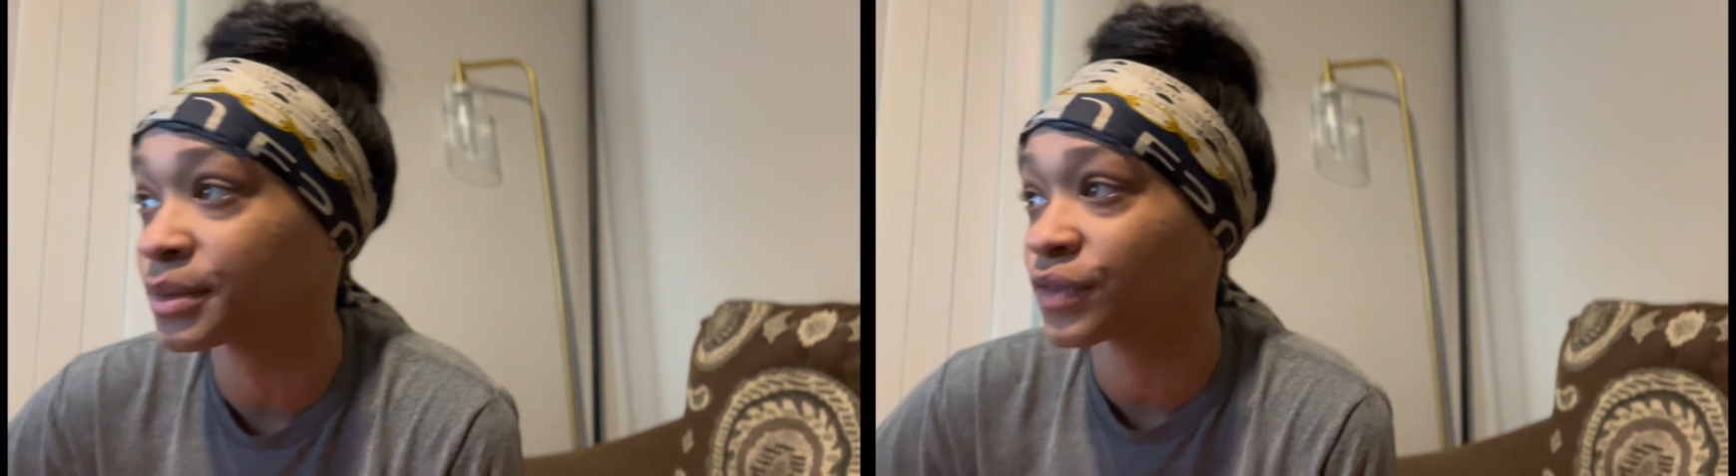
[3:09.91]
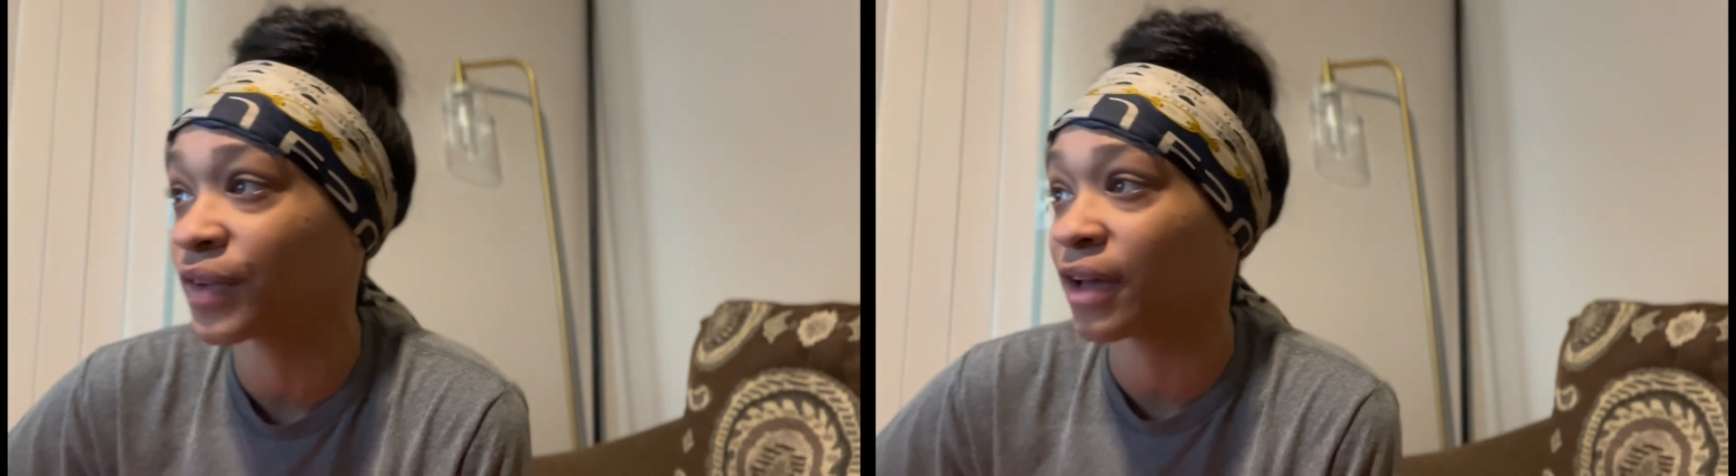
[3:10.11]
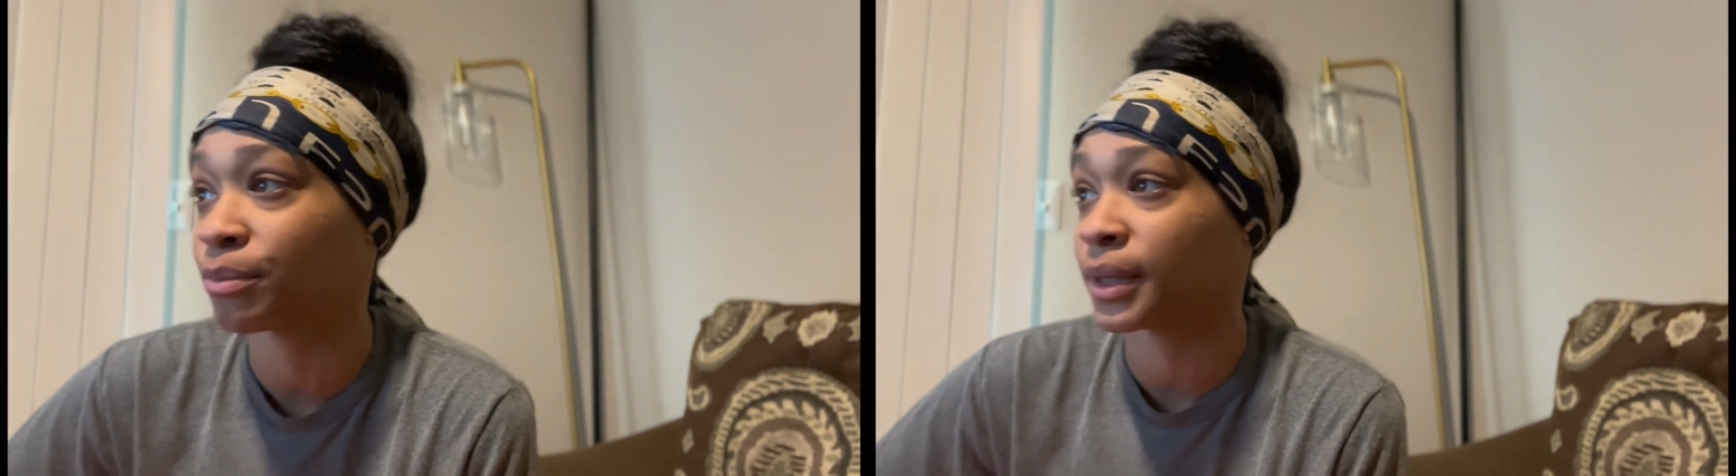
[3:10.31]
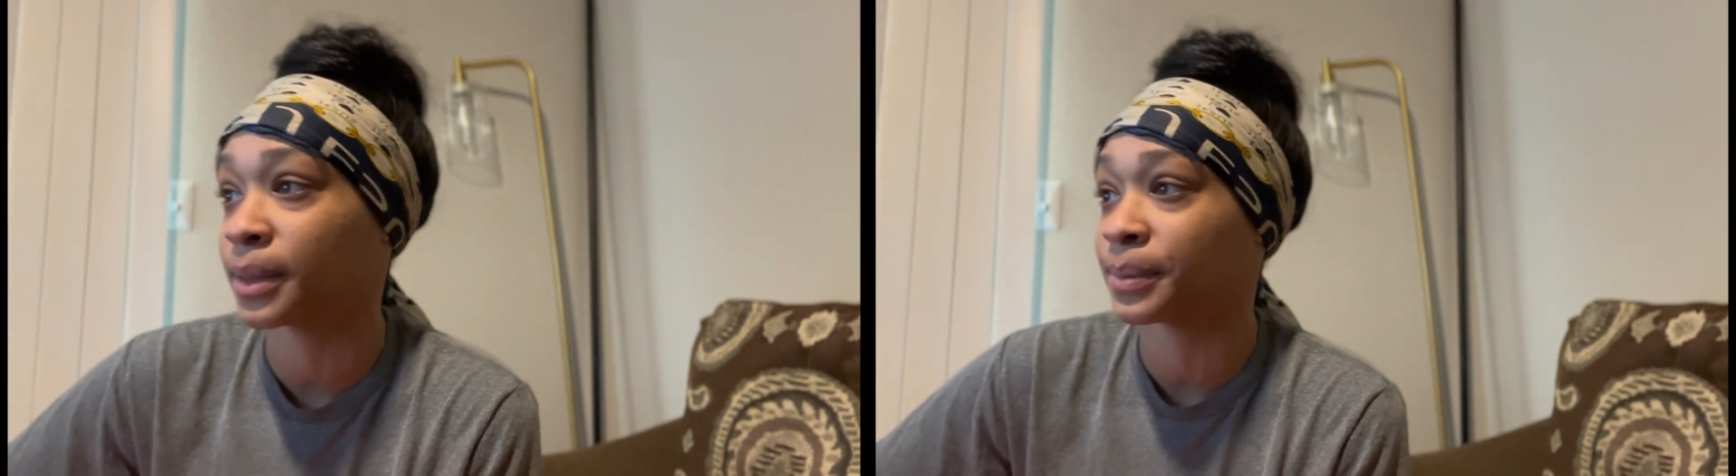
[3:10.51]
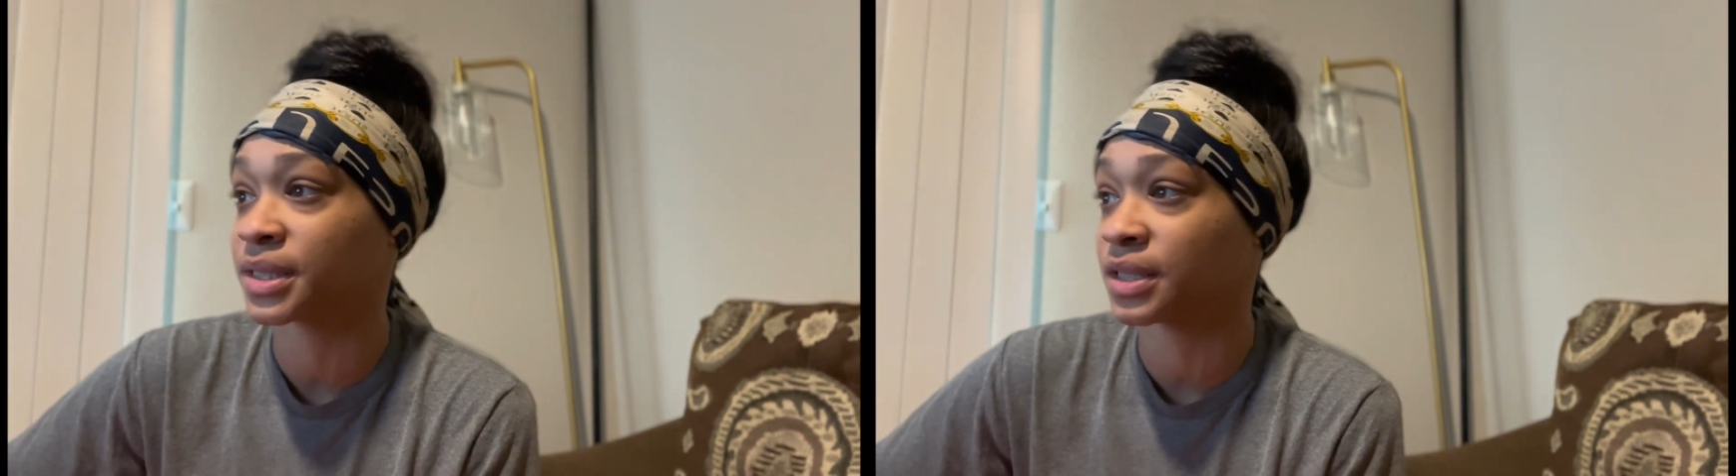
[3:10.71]
to 5
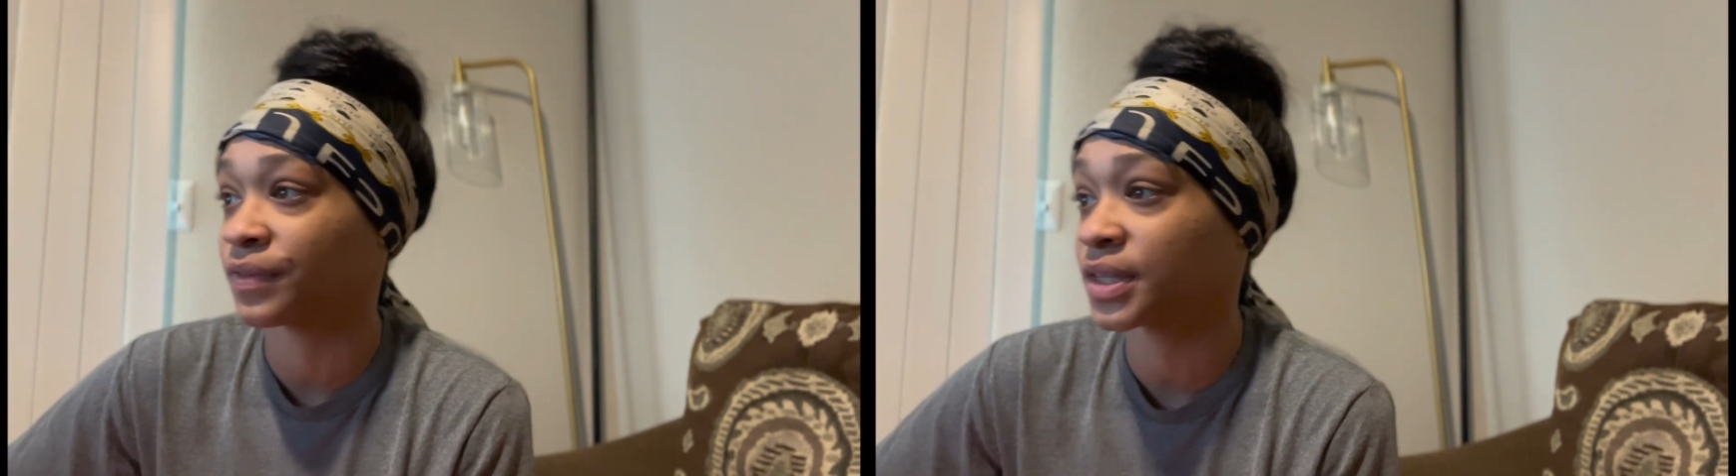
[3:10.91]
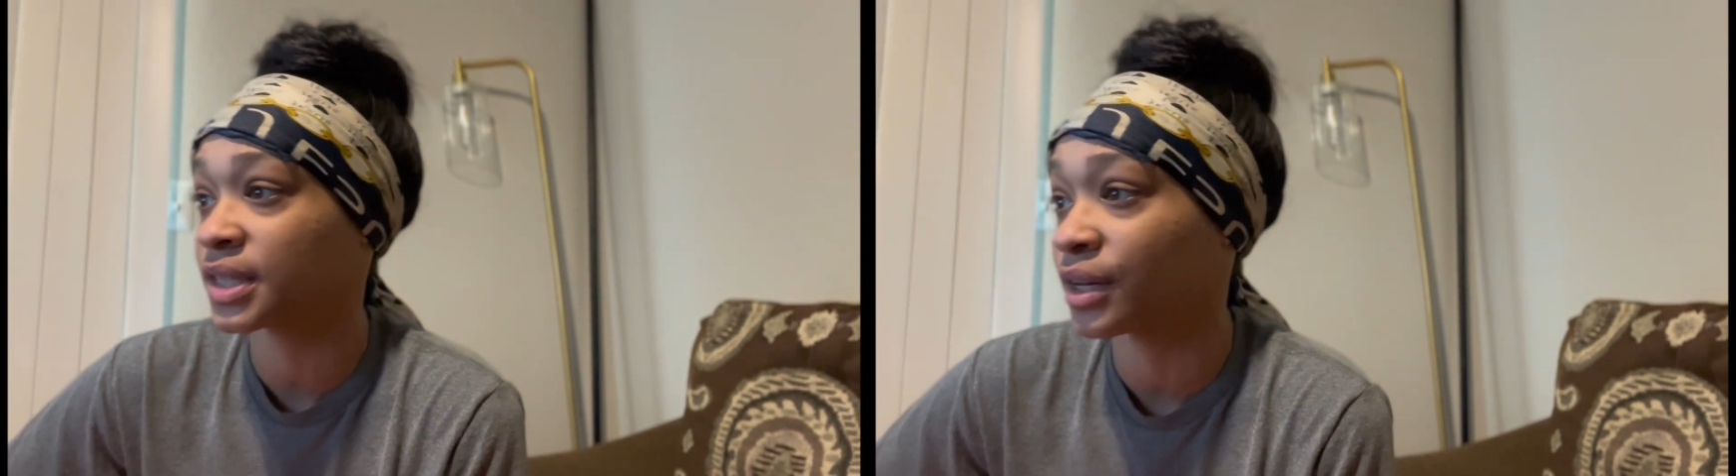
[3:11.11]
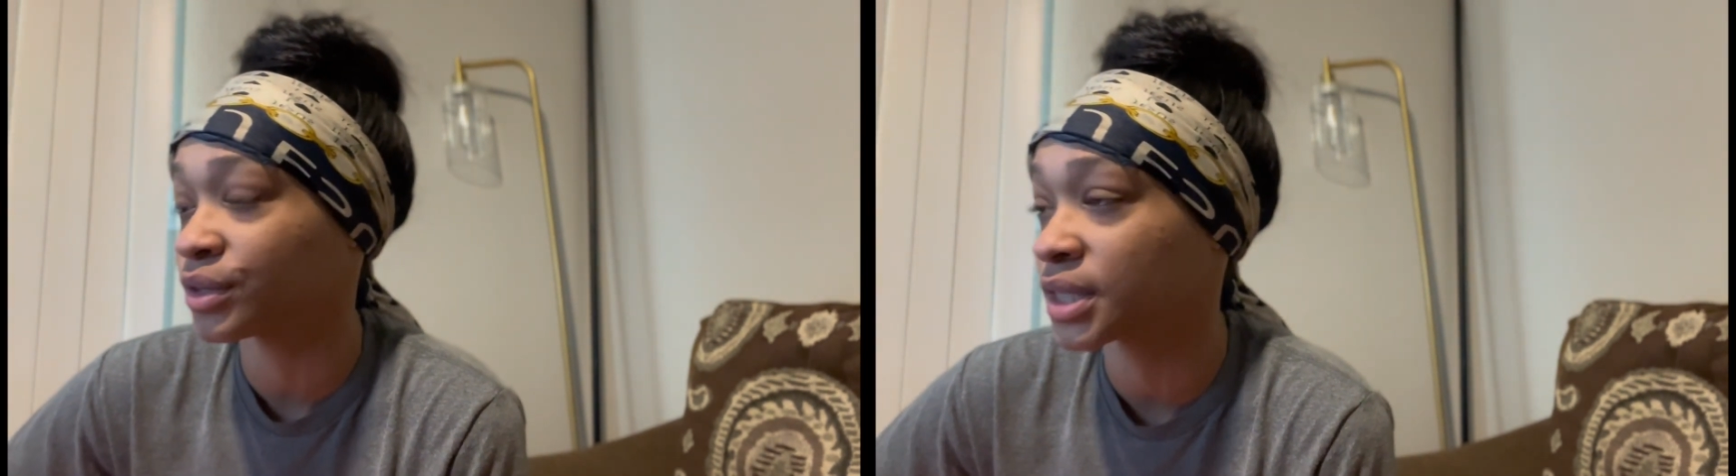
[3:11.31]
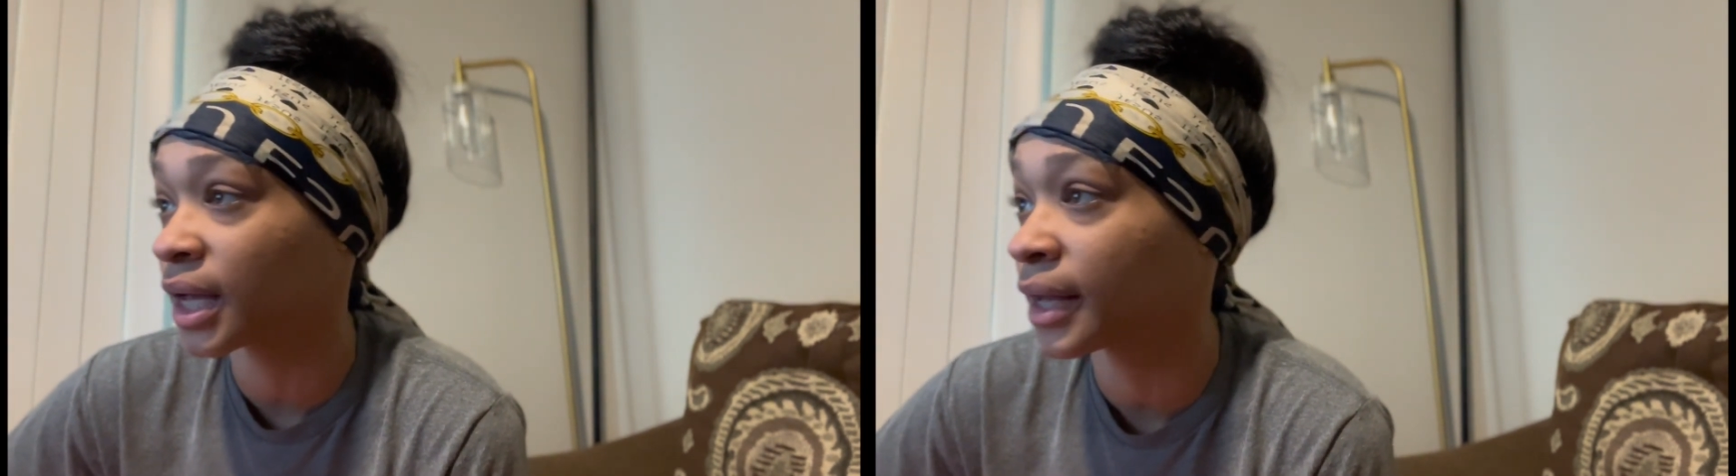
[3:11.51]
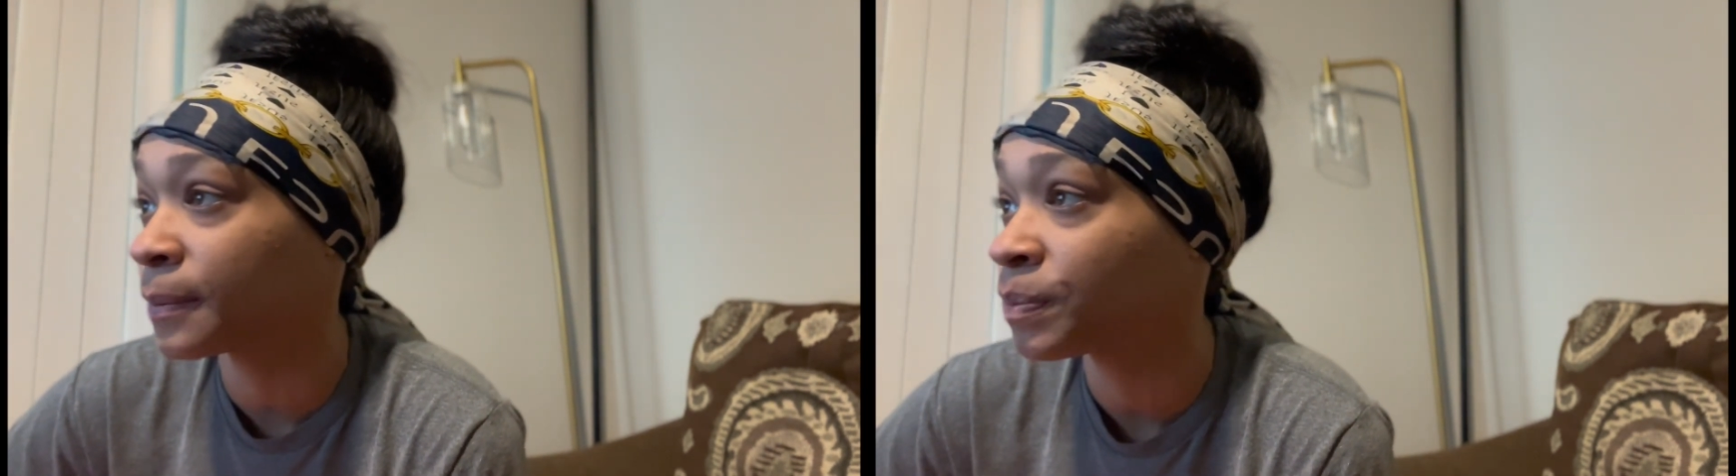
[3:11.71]
p.m. Pacific Standard
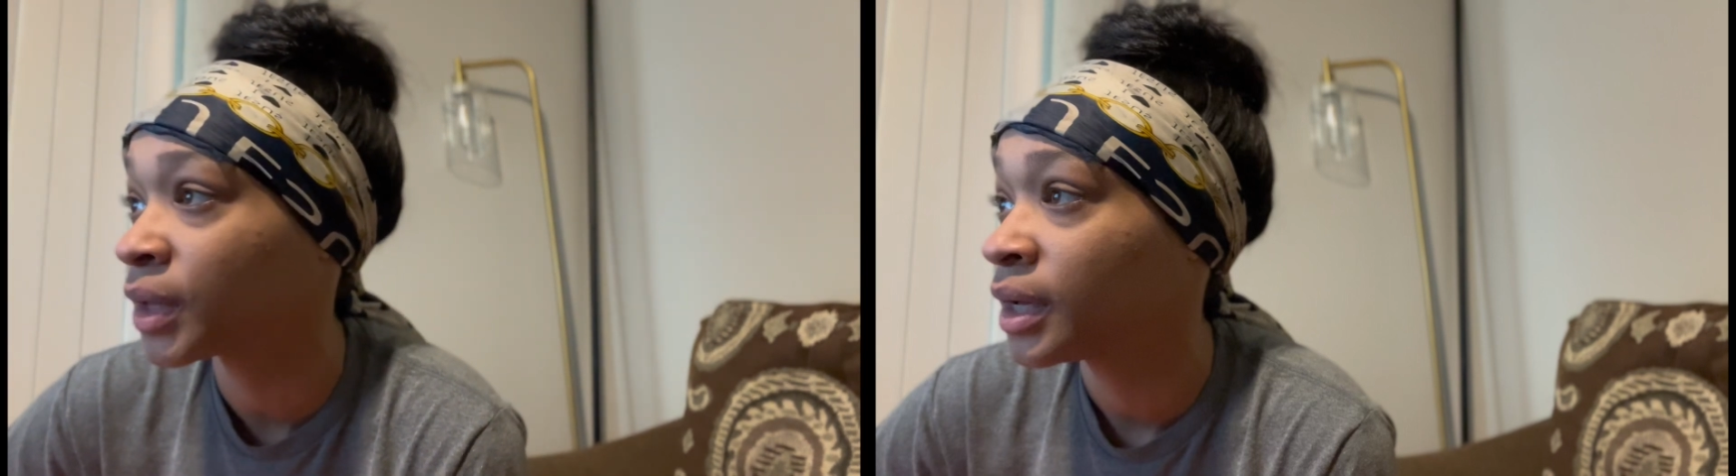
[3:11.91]
Time.